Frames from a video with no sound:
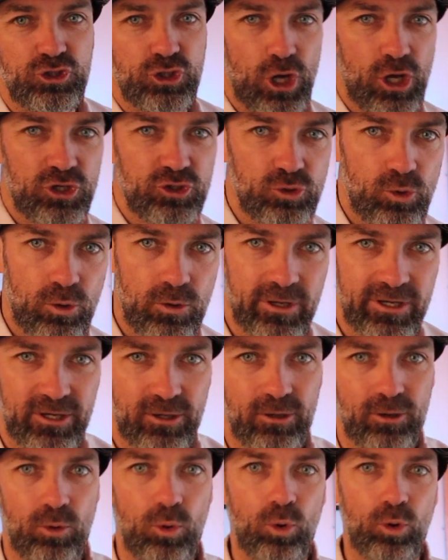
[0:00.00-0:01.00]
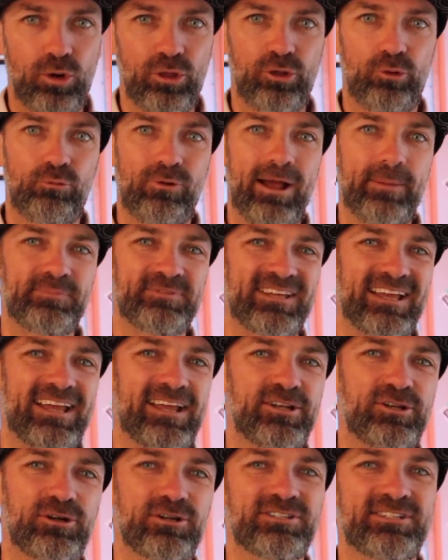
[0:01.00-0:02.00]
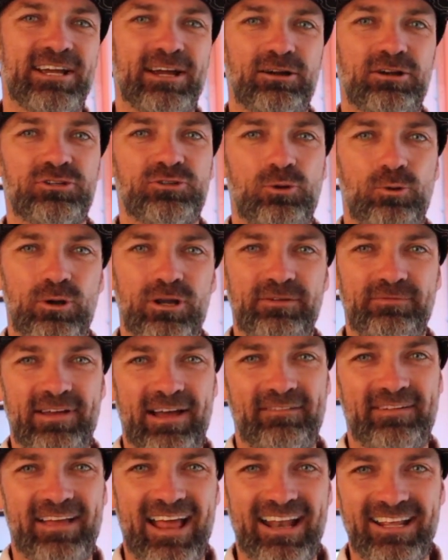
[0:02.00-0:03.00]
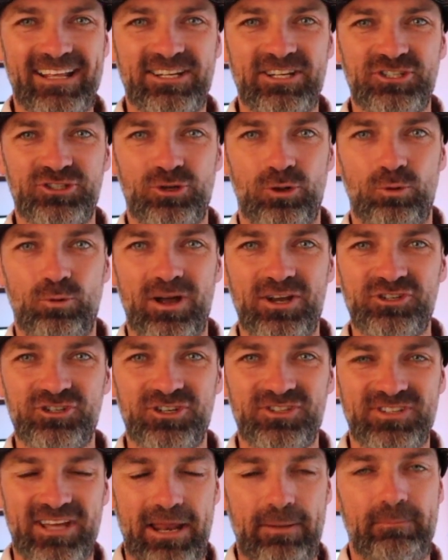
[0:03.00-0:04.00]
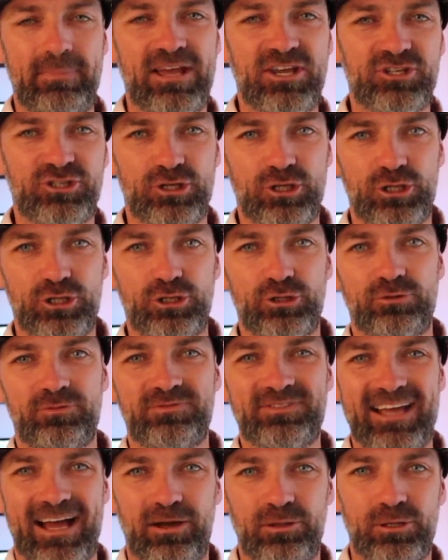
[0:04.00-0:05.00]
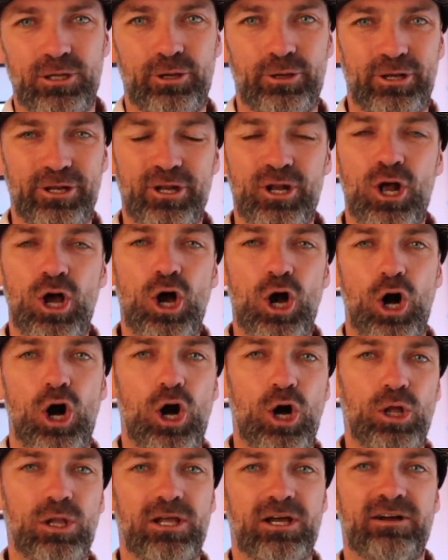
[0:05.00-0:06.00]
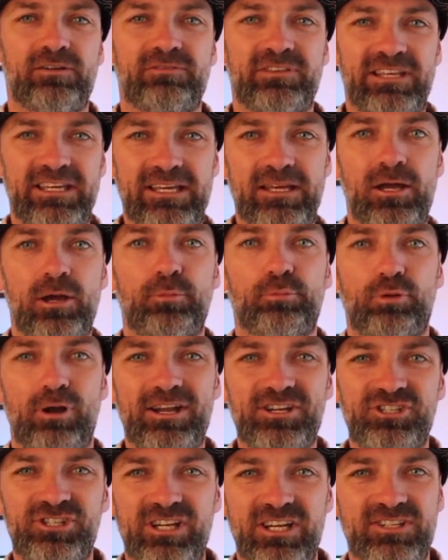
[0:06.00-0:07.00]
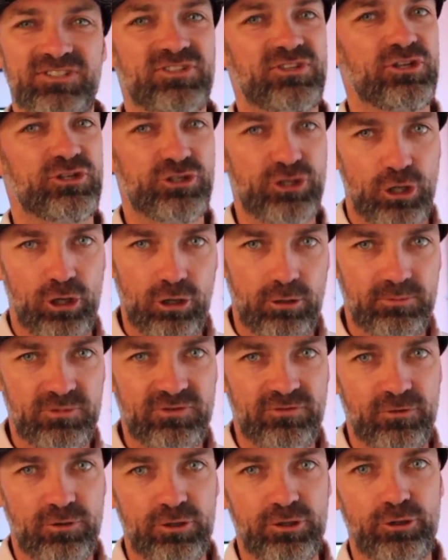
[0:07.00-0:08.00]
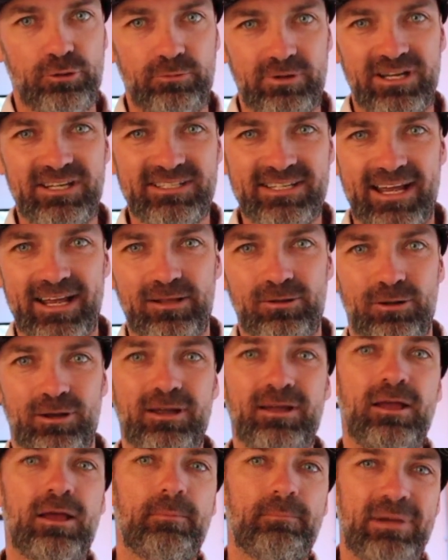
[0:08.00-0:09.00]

John Drollinger, or the reps in your territory if you have any additional questions, and make sure you've downloaded all of the price sheets, the terms for your retailer.